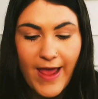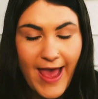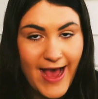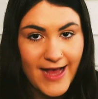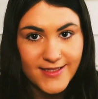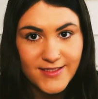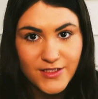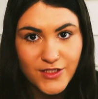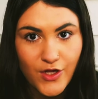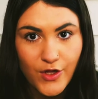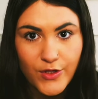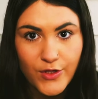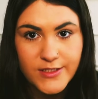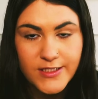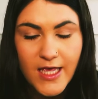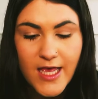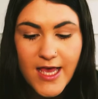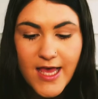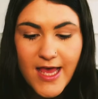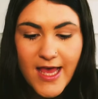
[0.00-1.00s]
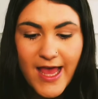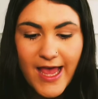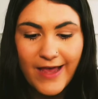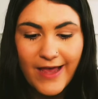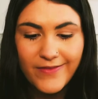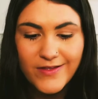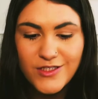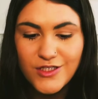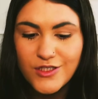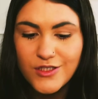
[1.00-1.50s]
Hatstalls,
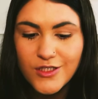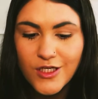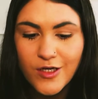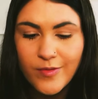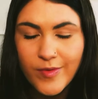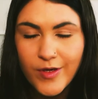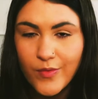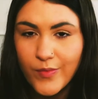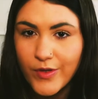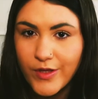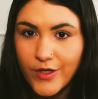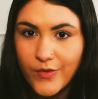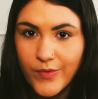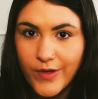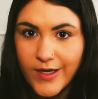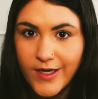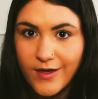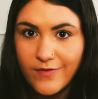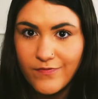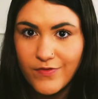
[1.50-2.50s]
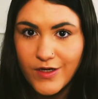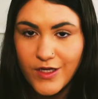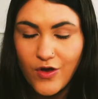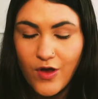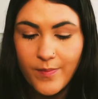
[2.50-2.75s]
and this is just going to be a really quick video.